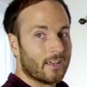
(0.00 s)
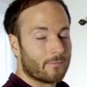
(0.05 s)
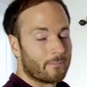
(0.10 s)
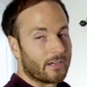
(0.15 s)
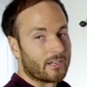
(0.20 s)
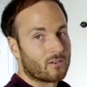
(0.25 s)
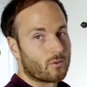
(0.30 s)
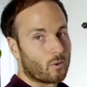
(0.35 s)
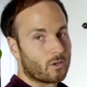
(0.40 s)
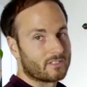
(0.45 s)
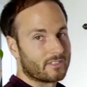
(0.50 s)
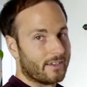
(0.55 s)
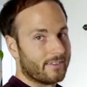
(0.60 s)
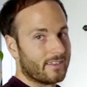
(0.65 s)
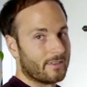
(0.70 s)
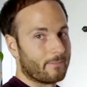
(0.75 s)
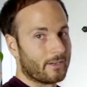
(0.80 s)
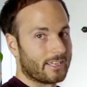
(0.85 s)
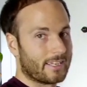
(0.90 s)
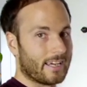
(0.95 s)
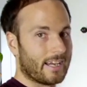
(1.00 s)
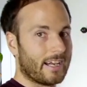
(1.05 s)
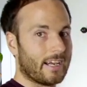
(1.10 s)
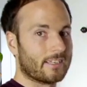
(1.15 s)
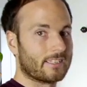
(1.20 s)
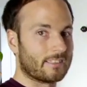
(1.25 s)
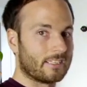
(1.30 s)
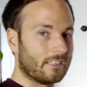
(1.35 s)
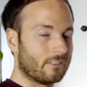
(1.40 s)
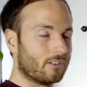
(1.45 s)
My course, Unlimited
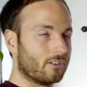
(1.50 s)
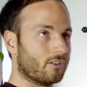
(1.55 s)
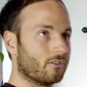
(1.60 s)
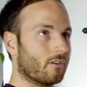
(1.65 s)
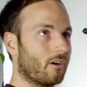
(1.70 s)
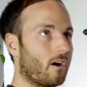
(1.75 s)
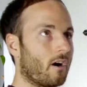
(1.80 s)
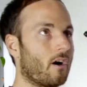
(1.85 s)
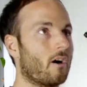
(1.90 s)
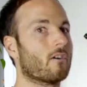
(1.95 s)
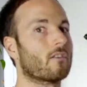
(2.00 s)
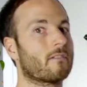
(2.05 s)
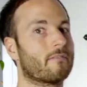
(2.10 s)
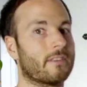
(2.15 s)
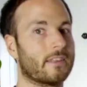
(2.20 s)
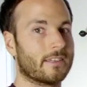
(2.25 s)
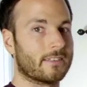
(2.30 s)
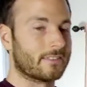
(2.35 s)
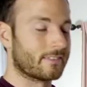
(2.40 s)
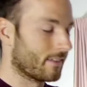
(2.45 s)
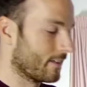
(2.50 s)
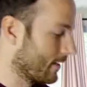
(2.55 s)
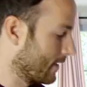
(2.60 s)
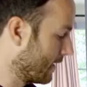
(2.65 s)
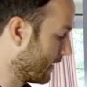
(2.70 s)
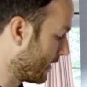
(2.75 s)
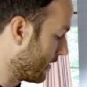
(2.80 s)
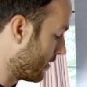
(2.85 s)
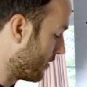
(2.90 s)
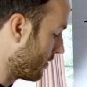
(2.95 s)
Cash, teaches you all of this.
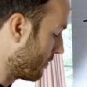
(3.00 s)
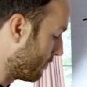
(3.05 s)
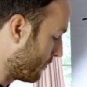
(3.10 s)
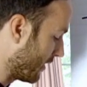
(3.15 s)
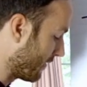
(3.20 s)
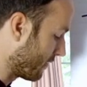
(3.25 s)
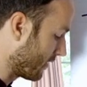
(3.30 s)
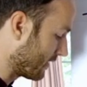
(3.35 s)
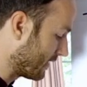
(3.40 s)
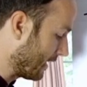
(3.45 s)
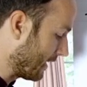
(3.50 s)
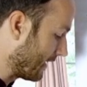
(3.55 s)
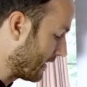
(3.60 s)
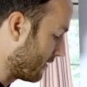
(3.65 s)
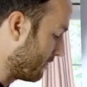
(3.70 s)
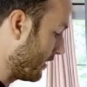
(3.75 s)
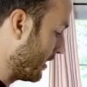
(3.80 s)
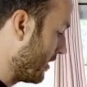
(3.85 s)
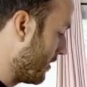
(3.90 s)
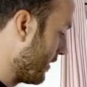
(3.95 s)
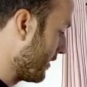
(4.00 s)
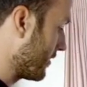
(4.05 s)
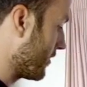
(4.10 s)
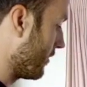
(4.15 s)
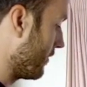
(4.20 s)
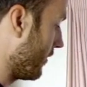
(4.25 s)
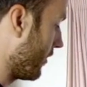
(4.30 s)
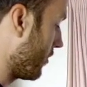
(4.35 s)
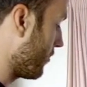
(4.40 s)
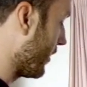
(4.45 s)
But for the sake of this video, let's go
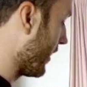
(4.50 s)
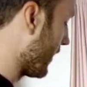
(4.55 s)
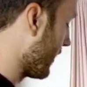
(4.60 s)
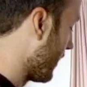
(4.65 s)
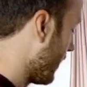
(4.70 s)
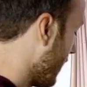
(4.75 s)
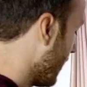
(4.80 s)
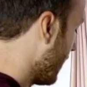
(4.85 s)
a little quick.